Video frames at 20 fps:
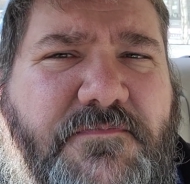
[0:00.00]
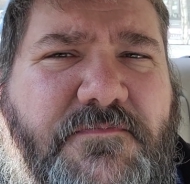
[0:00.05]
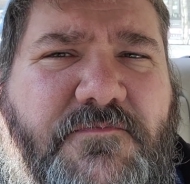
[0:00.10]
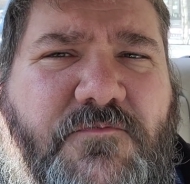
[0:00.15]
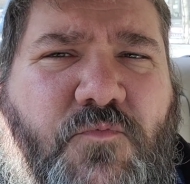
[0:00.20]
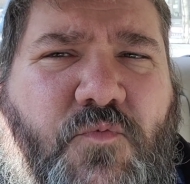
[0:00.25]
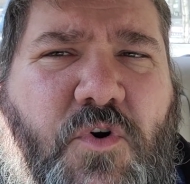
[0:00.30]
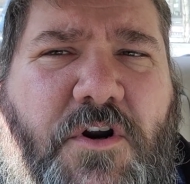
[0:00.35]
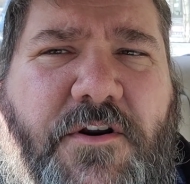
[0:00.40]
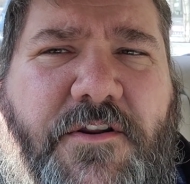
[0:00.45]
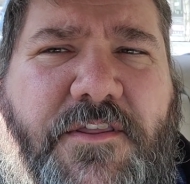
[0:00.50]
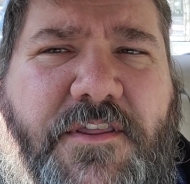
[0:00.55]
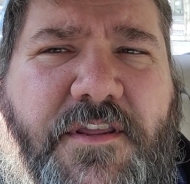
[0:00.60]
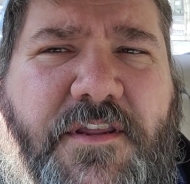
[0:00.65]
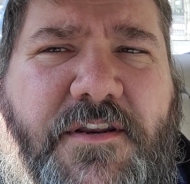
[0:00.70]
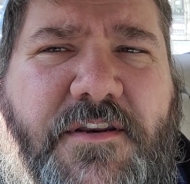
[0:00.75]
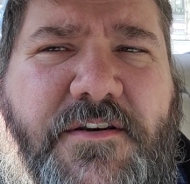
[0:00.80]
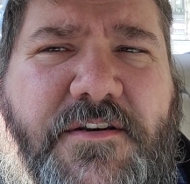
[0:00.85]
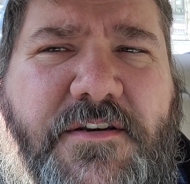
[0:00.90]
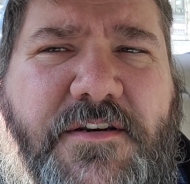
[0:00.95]
worth
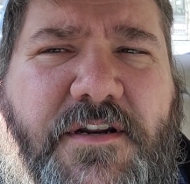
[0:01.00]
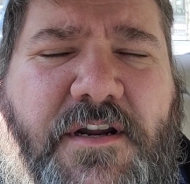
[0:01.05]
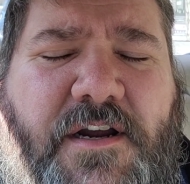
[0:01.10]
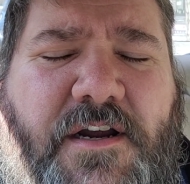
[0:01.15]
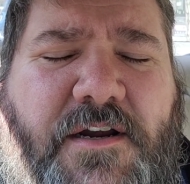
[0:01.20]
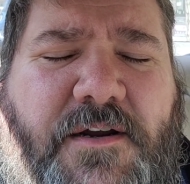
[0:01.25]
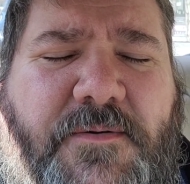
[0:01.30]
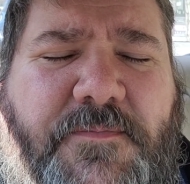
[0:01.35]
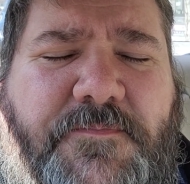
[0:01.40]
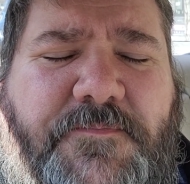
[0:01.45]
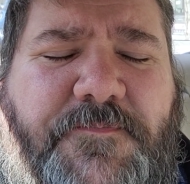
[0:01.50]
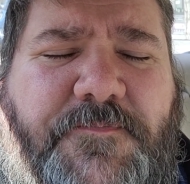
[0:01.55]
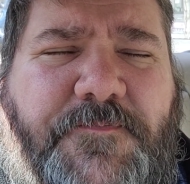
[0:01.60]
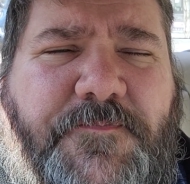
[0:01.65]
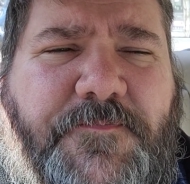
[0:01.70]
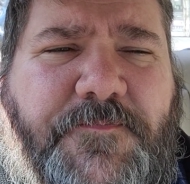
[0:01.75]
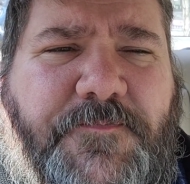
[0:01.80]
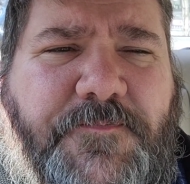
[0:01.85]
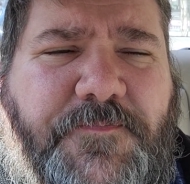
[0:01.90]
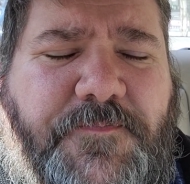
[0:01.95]
it.
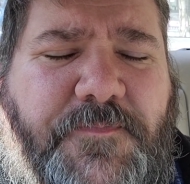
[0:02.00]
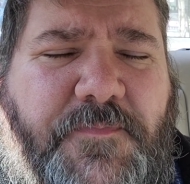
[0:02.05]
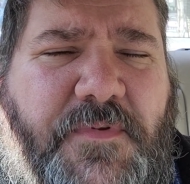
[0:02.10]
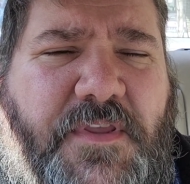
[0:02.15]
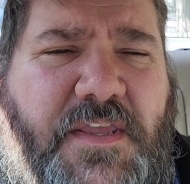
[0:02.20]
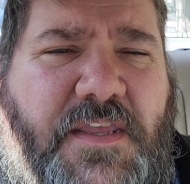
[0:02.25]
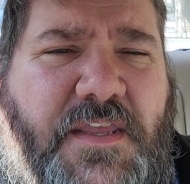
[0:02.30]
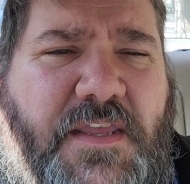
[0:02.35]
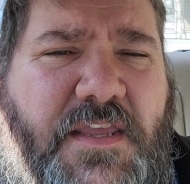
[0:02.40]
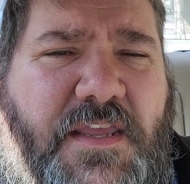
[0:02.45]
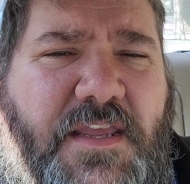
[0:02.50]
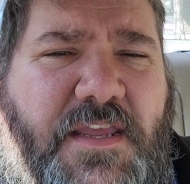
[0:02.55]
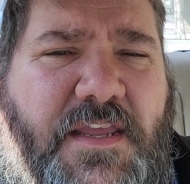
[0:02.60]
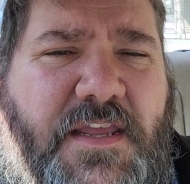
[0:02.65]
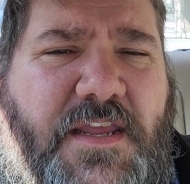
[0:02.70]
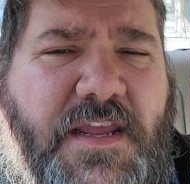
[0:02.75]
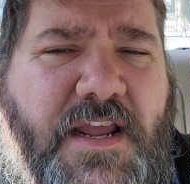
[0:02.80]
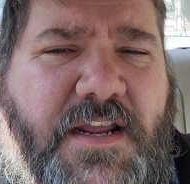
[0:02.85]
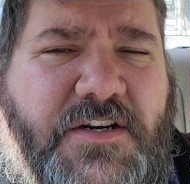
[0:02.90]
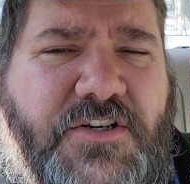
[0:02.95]

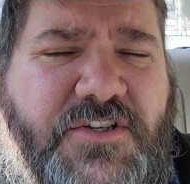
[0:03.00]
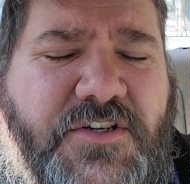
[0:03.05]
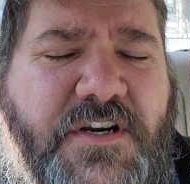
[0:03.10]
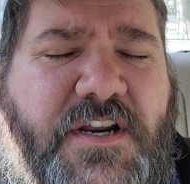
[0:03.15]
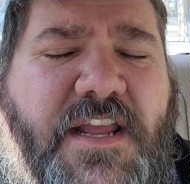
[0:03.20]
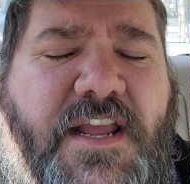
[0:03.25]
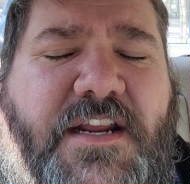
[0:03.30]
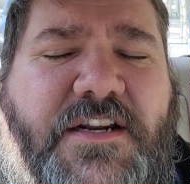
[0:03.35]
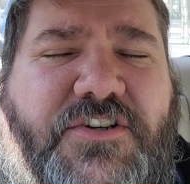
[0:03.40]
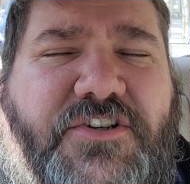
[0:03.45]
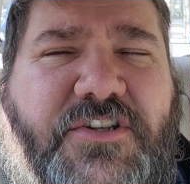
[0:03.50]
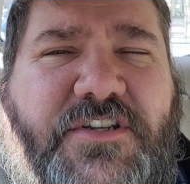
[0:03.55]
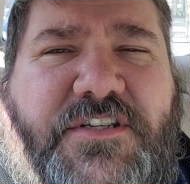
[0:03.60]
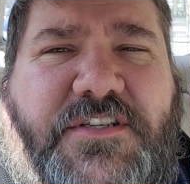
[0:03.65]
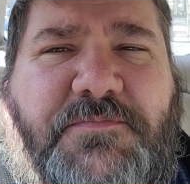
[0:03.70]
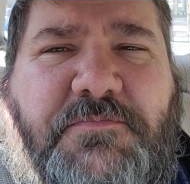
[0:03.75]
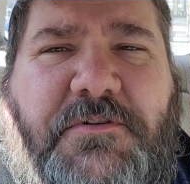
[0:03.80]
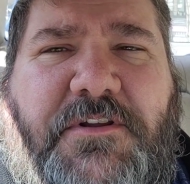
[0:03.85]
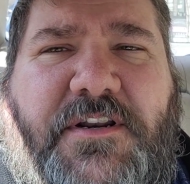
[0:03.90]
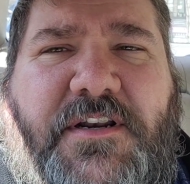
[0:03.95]
I should actually
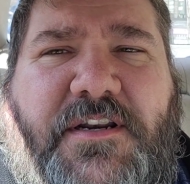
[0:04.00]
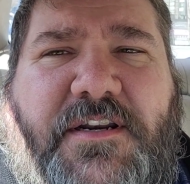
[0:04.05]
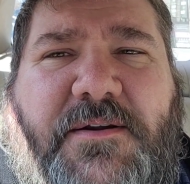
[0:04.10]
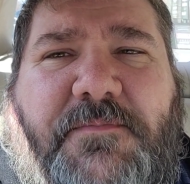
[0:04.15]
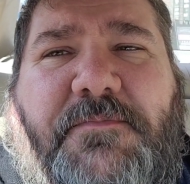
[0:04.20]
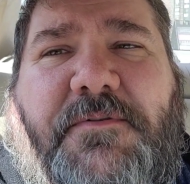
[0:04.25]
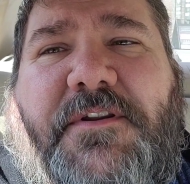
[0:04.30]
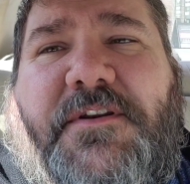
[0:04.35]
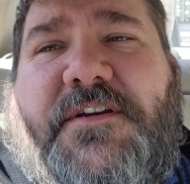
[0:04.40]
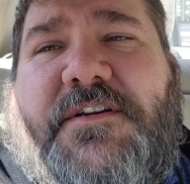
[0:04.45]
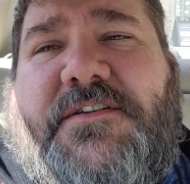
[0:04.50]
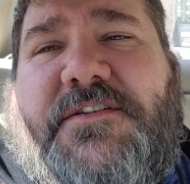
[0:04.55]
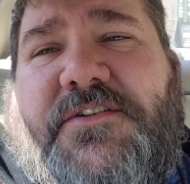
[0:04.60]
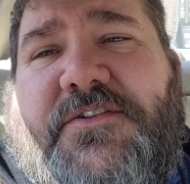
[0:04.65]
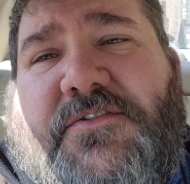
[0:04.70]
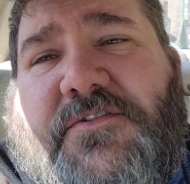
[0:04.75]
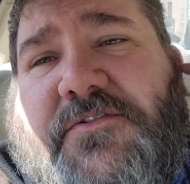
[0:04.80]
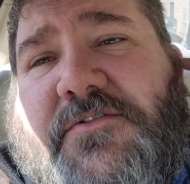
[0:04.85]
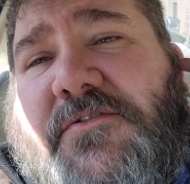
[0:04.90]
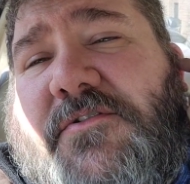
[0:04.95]
split it up into
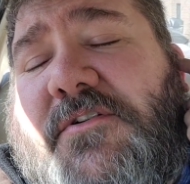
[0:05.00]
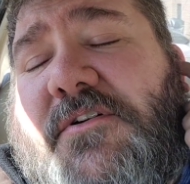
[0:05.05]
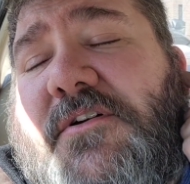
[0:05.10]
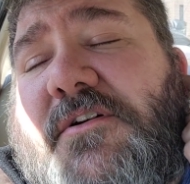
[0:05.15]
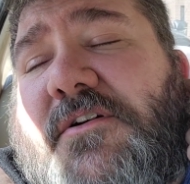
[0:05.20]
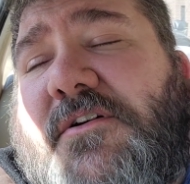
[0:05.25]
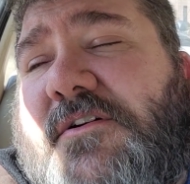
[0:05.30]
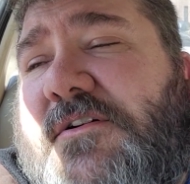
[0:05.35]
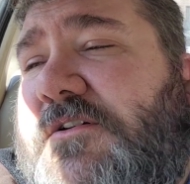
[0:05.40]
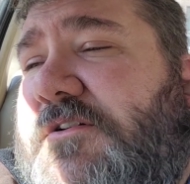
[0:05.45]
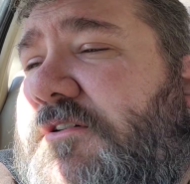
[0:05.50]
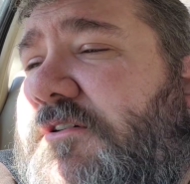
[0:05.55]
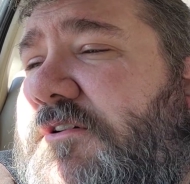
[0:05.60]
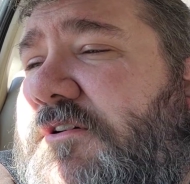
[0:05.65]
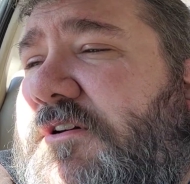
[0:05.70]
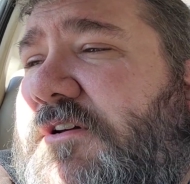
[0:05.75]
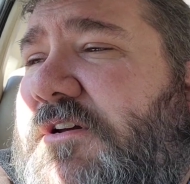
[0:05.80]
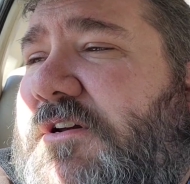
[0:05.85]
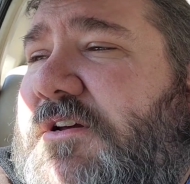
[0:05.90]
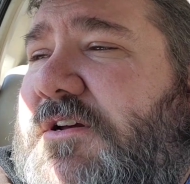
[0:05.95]
2,
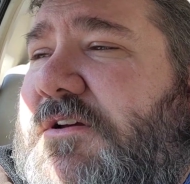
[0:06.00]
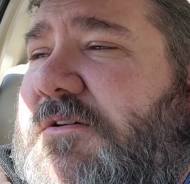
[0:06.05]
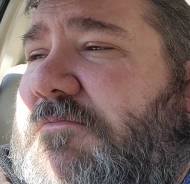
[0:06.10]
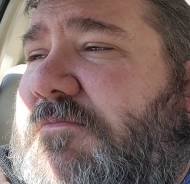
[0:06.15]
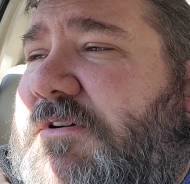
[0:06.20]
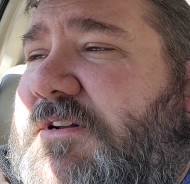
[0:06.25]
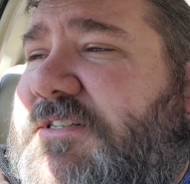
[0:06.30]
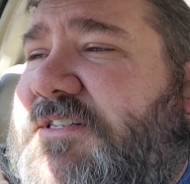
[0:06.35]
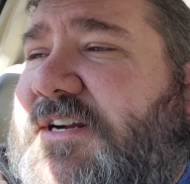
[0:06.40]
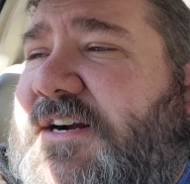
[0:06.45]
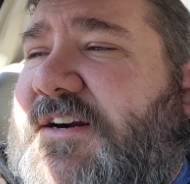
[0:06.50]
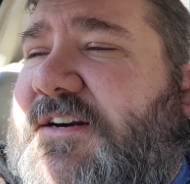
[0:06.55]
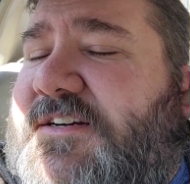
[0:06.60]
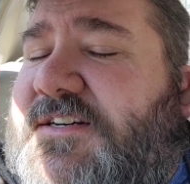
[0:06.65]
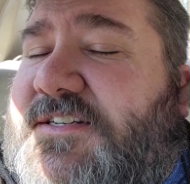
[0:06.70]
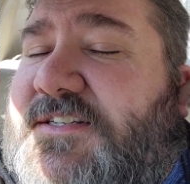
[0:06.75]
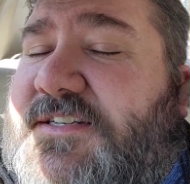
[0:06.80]
but it's hard to